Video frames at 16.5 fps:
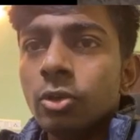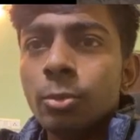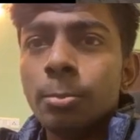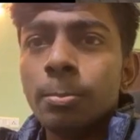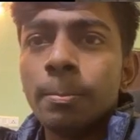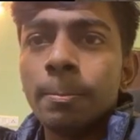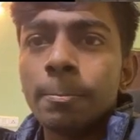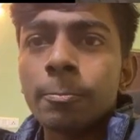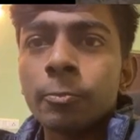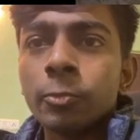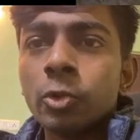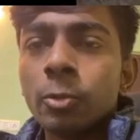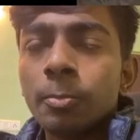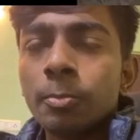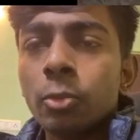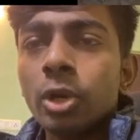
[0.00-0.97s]
you
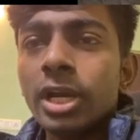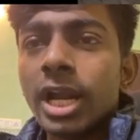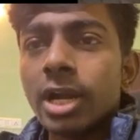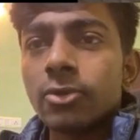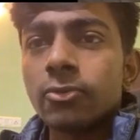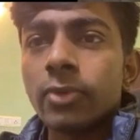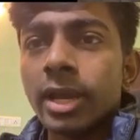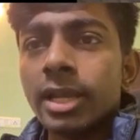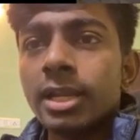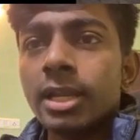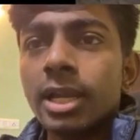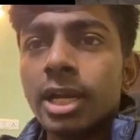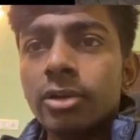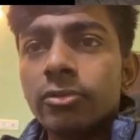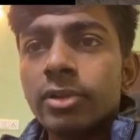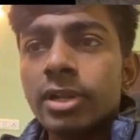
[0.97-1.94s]
pull that file,
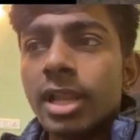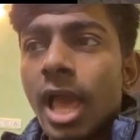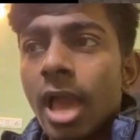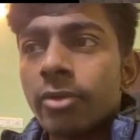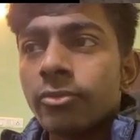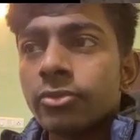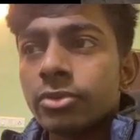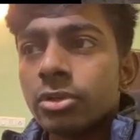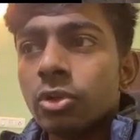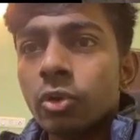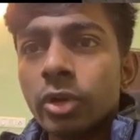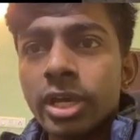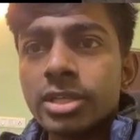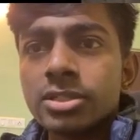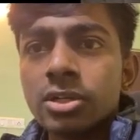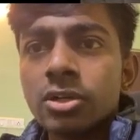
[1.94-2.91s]
it will have
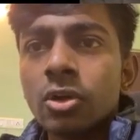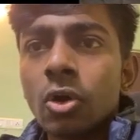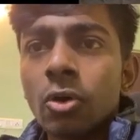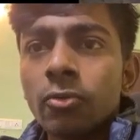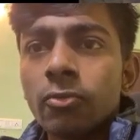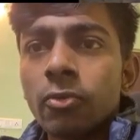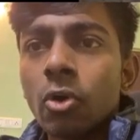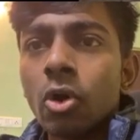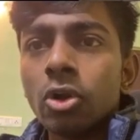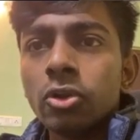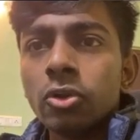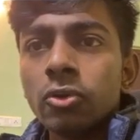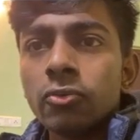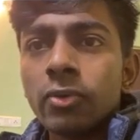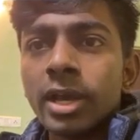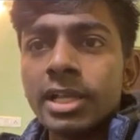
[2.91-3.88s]
location of all
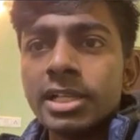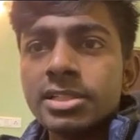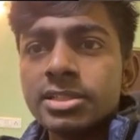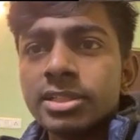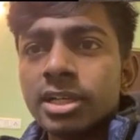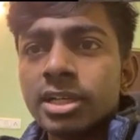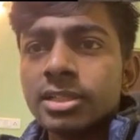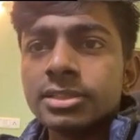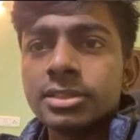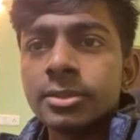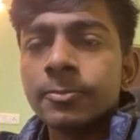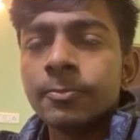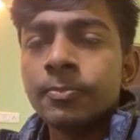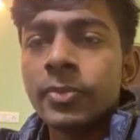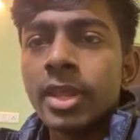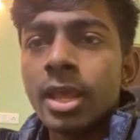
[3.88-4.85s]
your files chunks.
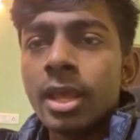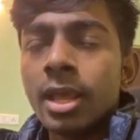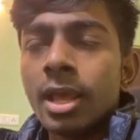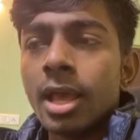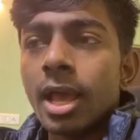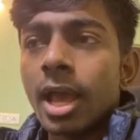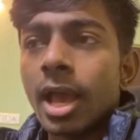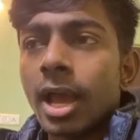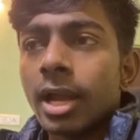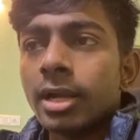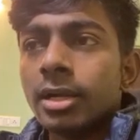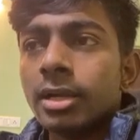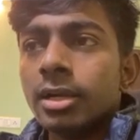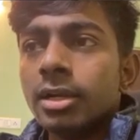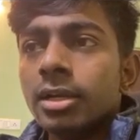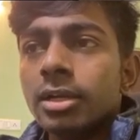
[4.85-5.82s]

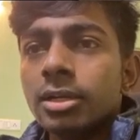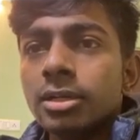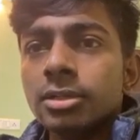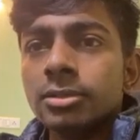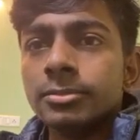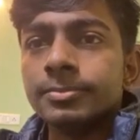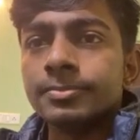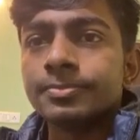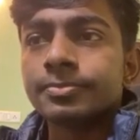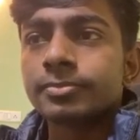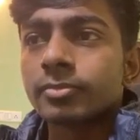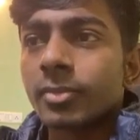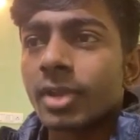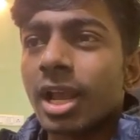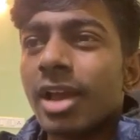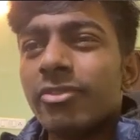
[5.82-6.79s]
And
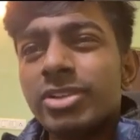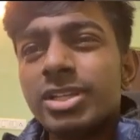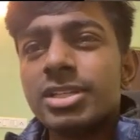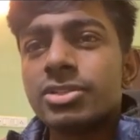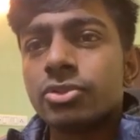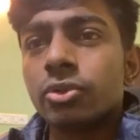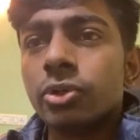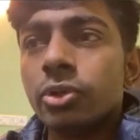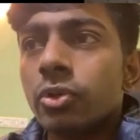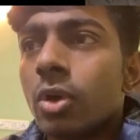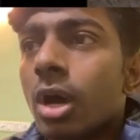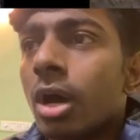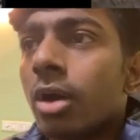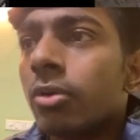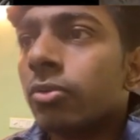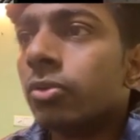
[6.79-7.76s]
I will just show you
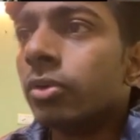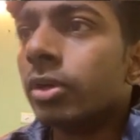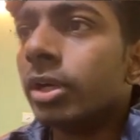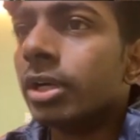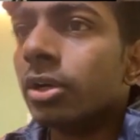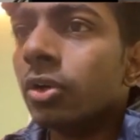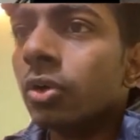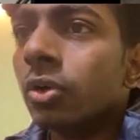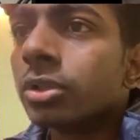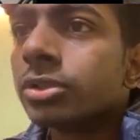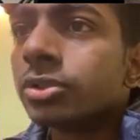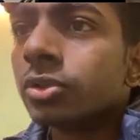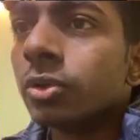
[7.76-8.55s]
how it looks.